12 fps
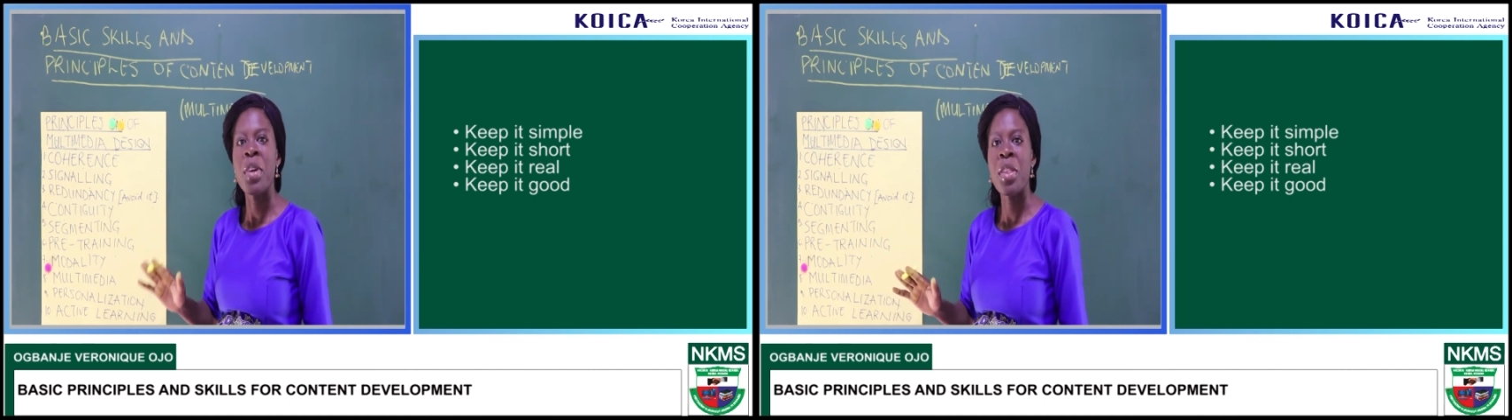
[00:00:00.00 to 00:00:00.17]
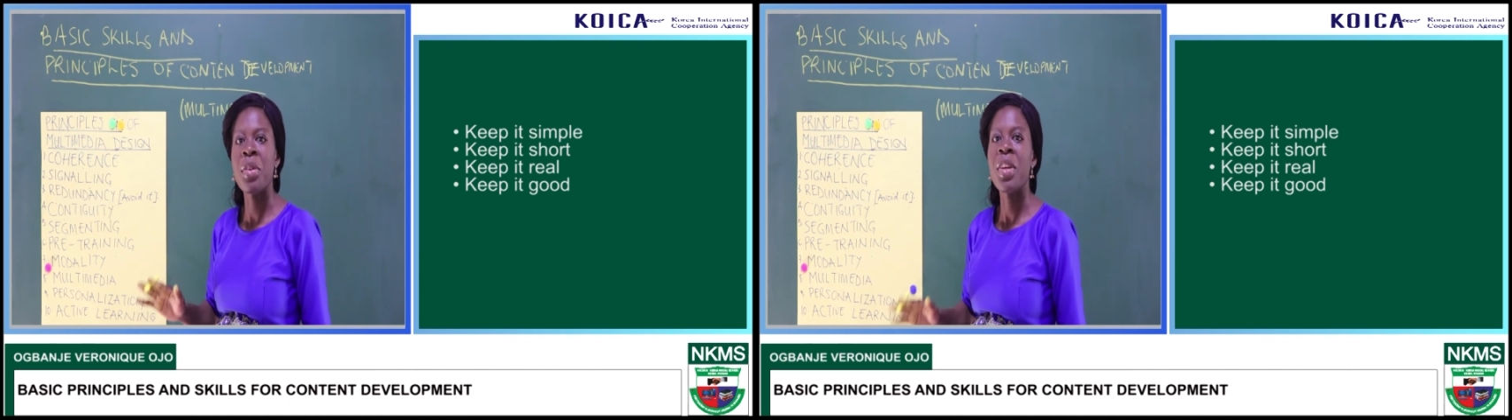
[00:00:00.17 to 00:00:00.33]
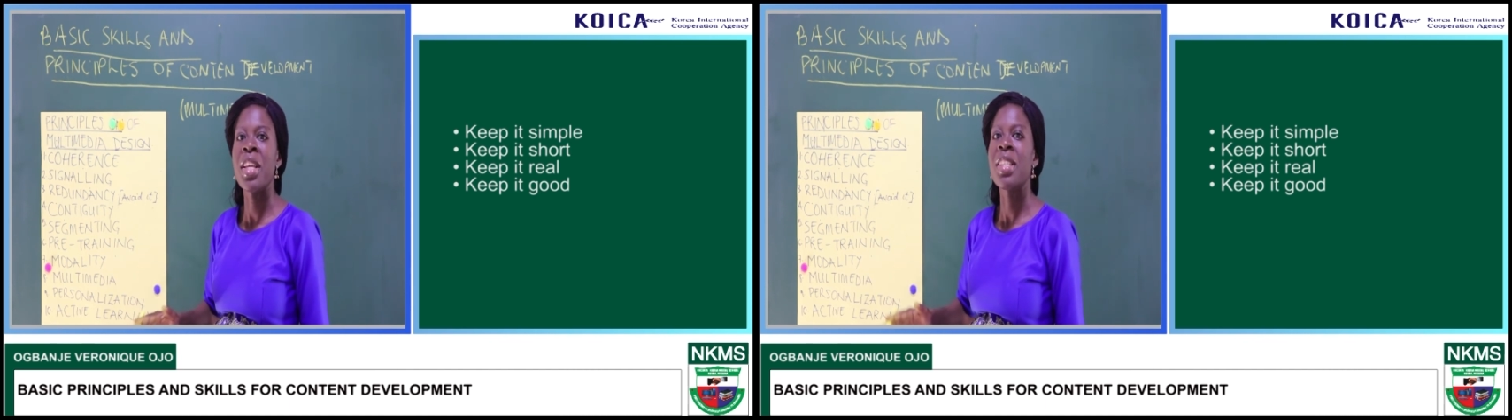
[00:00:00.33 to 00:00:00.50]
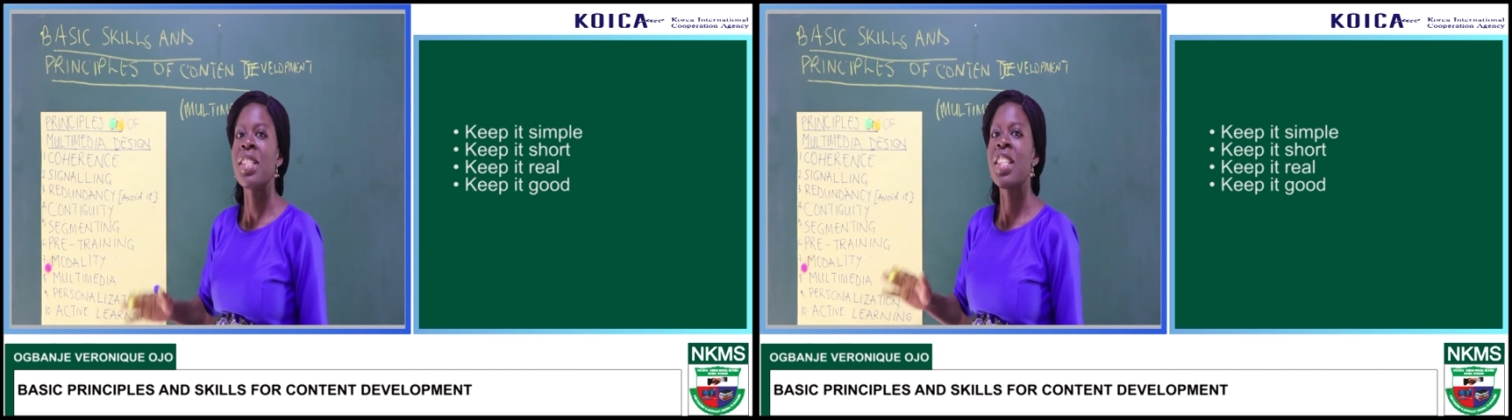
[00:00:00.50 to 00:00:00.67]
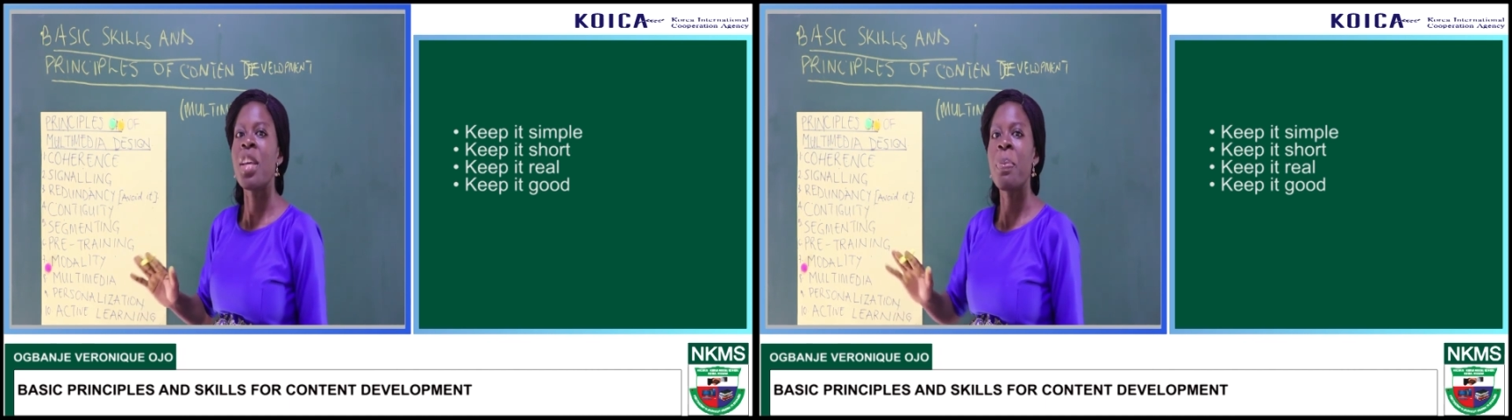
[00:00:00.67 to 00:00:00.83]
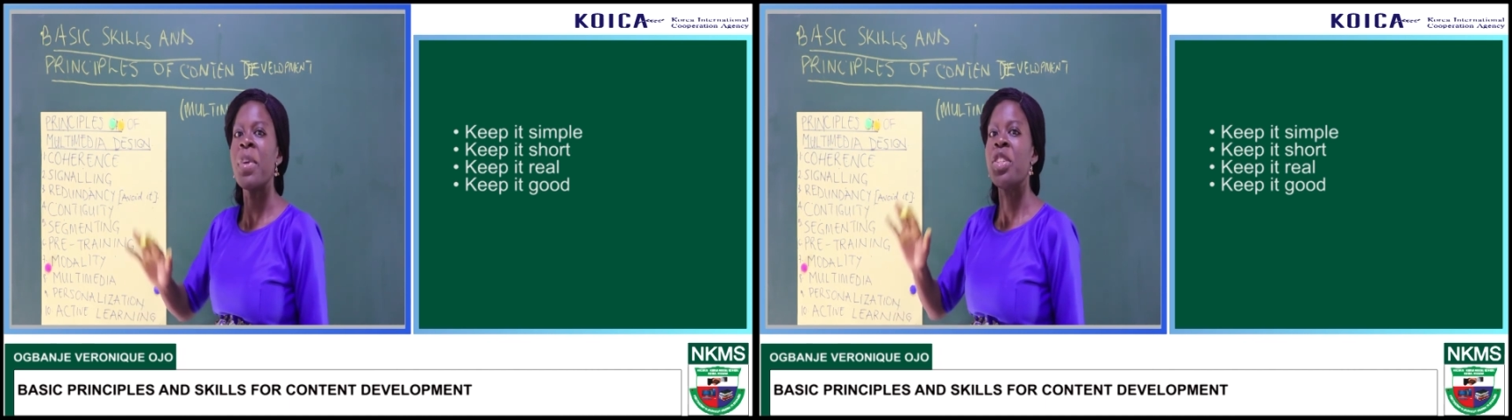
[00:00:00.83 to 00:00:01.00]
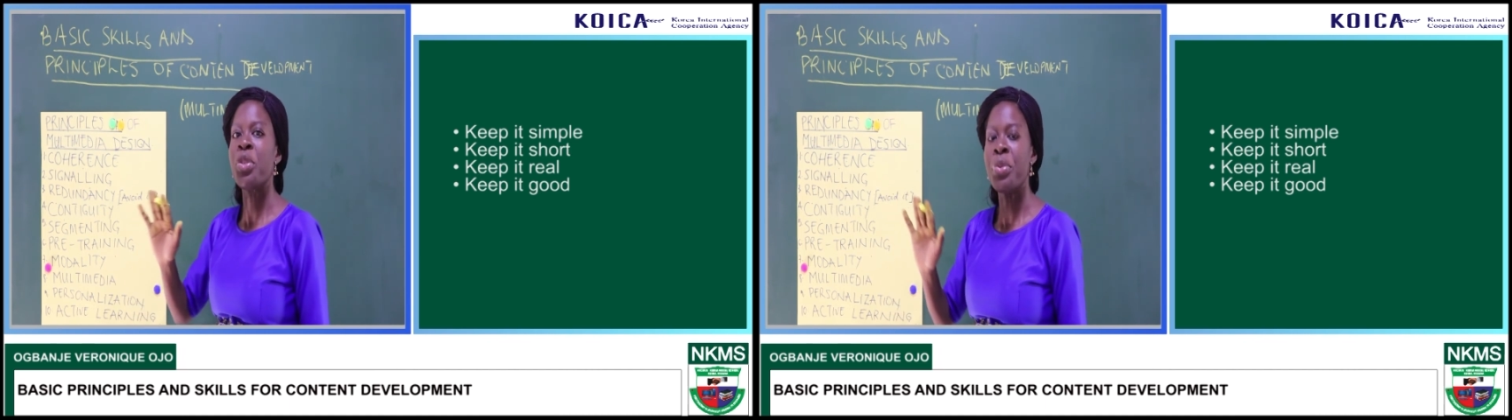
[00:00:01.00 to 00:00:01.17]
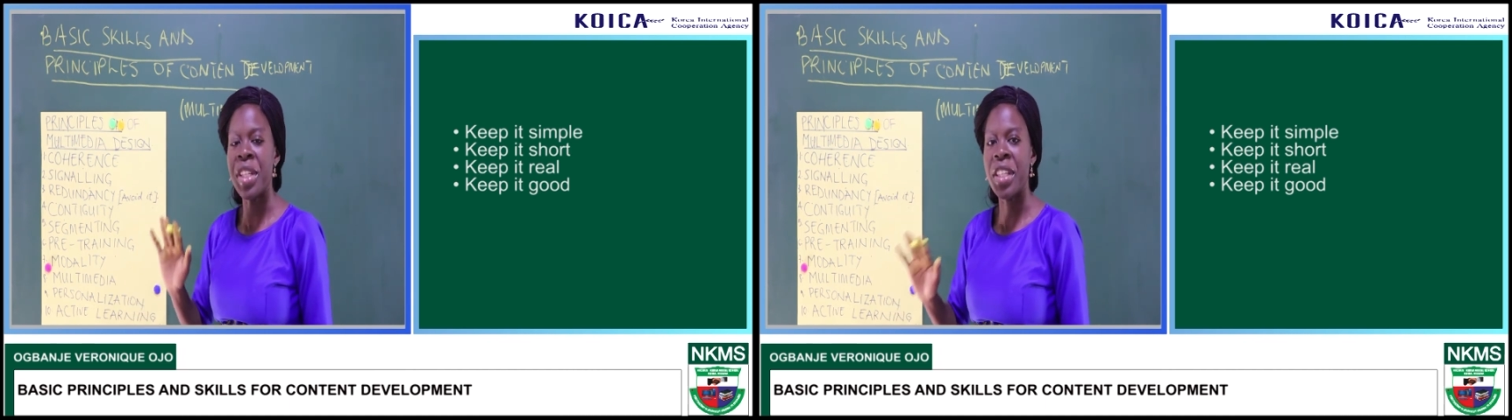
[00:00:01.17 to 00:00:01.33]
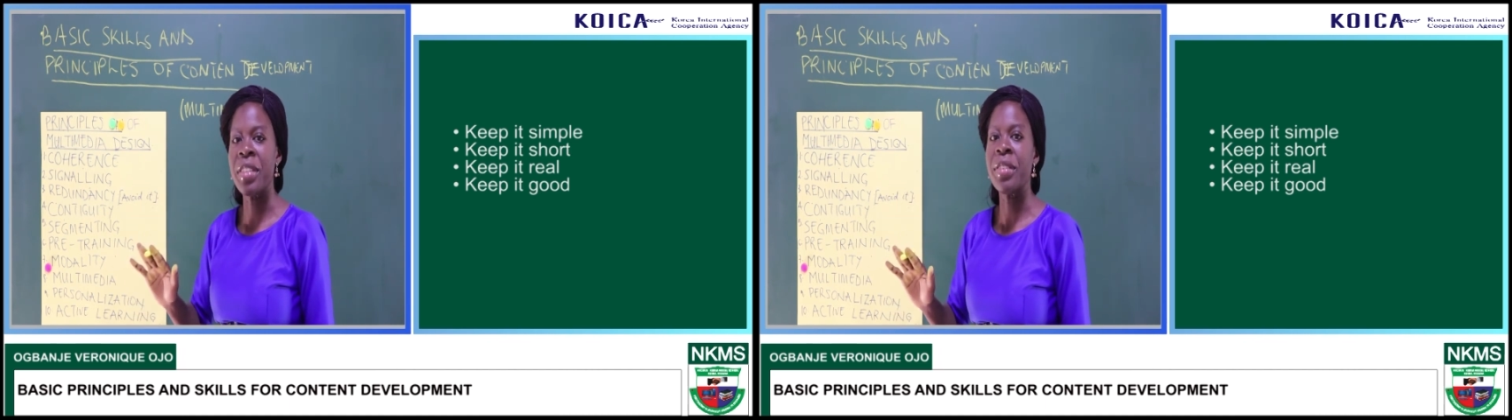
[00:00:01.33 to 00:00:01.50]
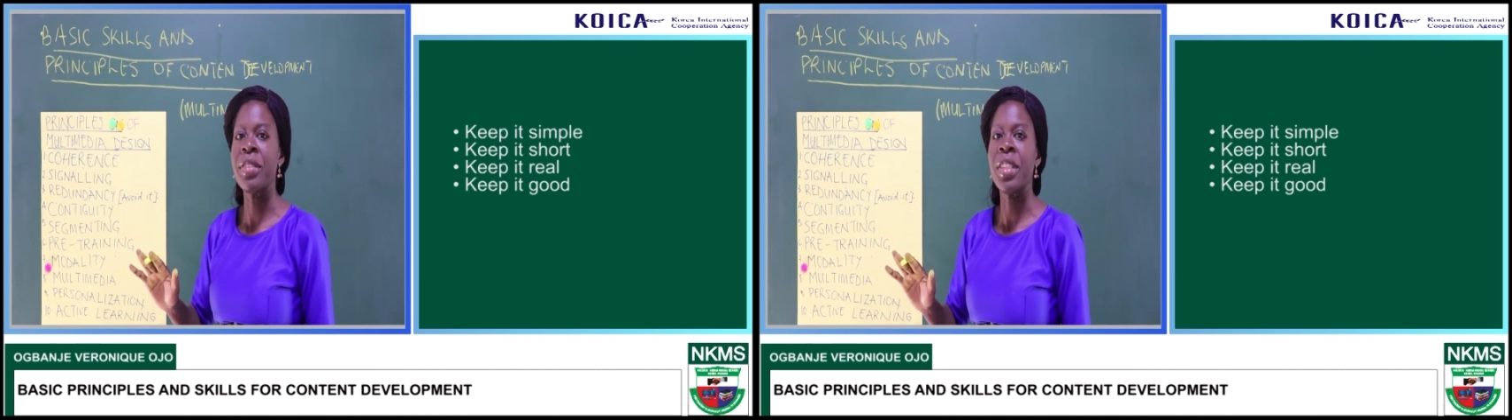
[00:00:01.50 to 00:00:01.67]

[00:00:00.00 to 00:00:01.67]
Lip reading: 3 is keep it real.